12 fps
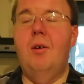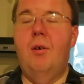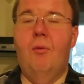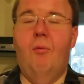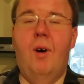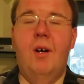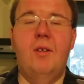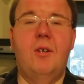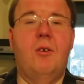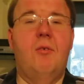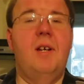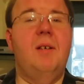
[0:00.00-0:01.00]
One of
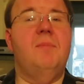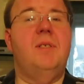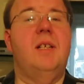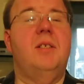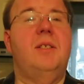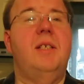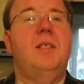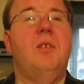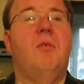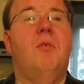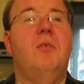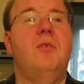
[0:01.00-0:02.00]
the creams that Stacey
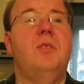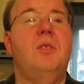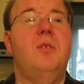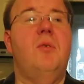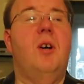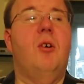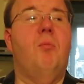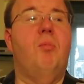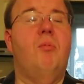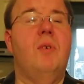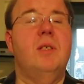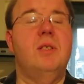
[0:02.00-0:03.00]
orders to
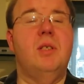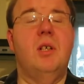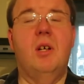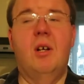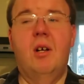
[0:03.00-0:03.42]
help with